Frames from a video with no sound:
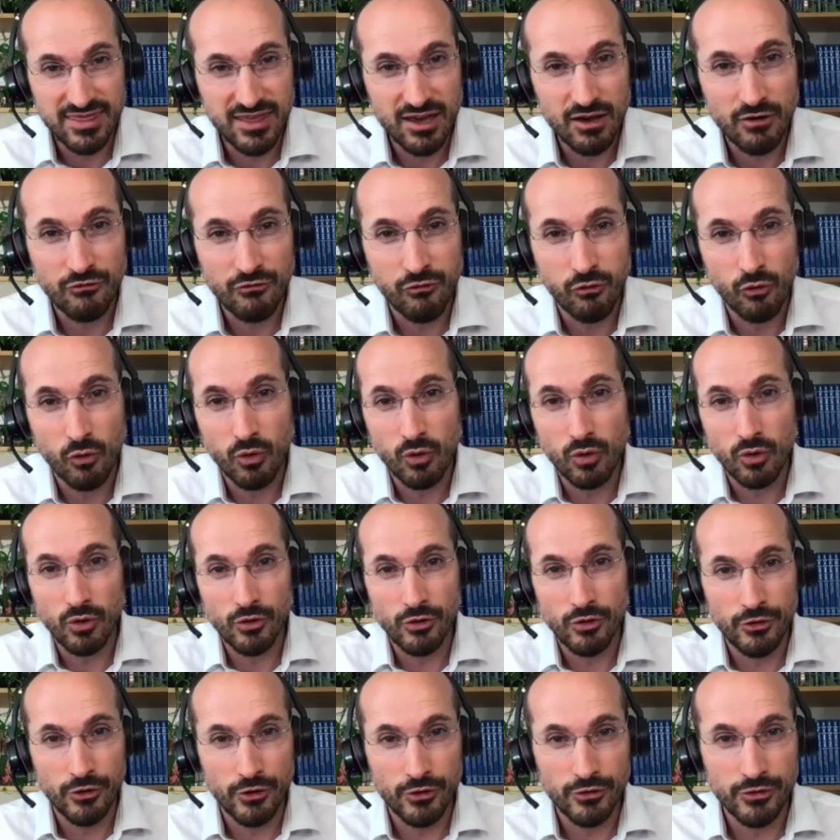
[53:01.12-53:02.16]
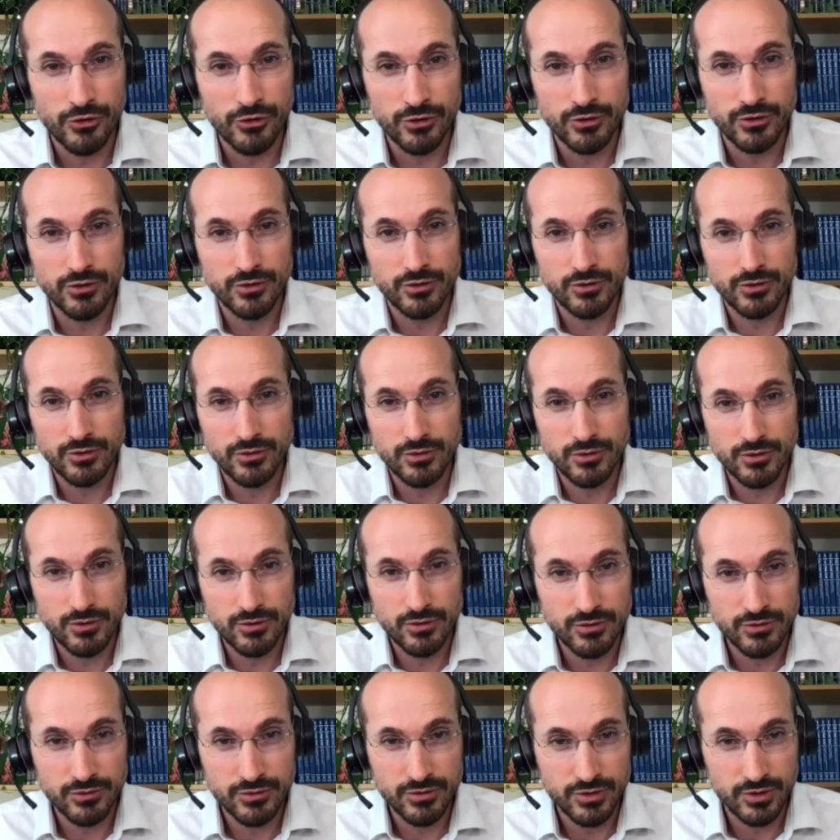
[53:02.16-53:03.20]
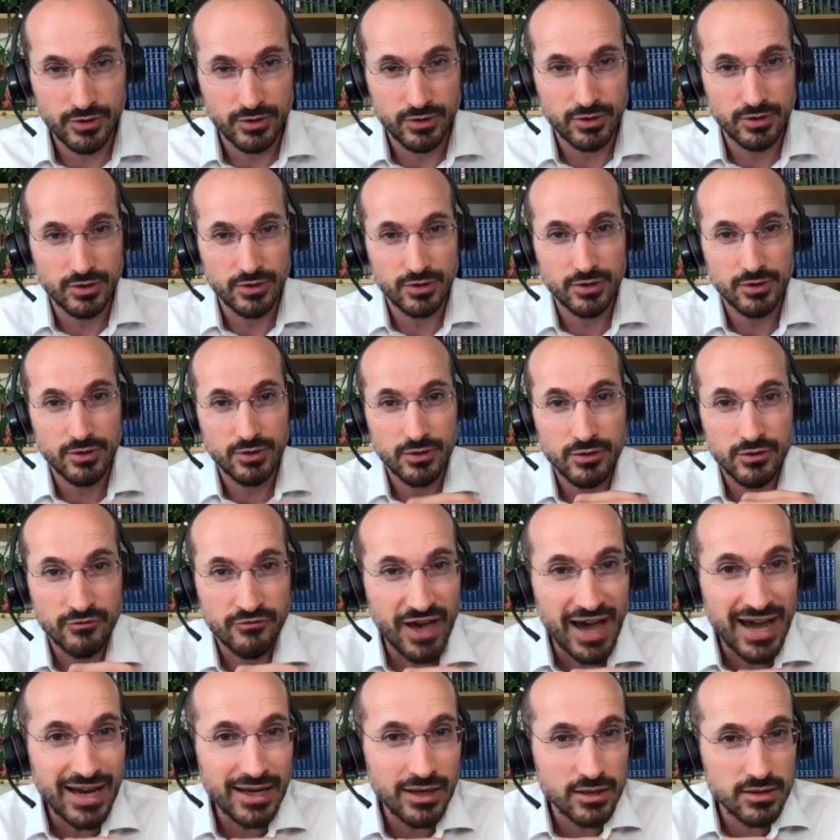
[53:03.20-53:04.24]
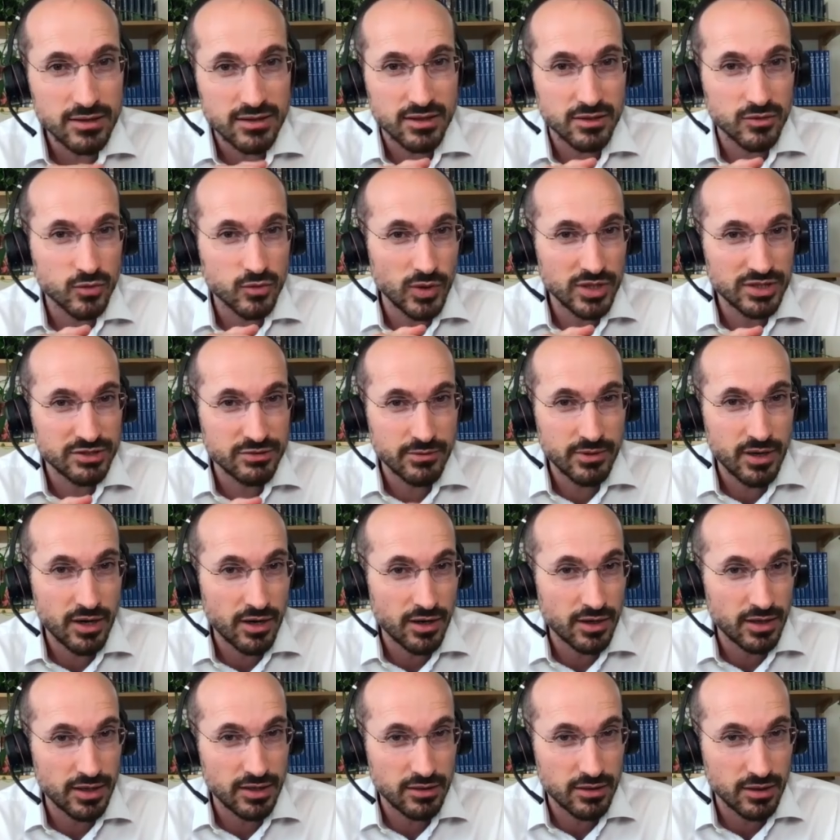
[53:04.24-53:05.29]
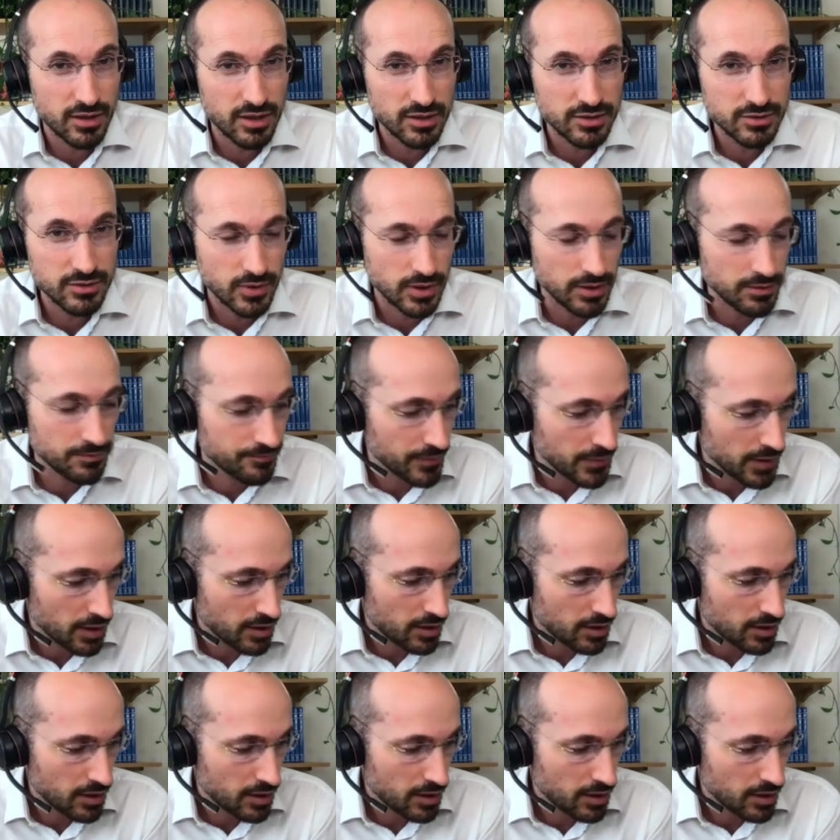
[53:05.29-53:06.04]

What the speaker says: and therefore the violence it will trigger in the country.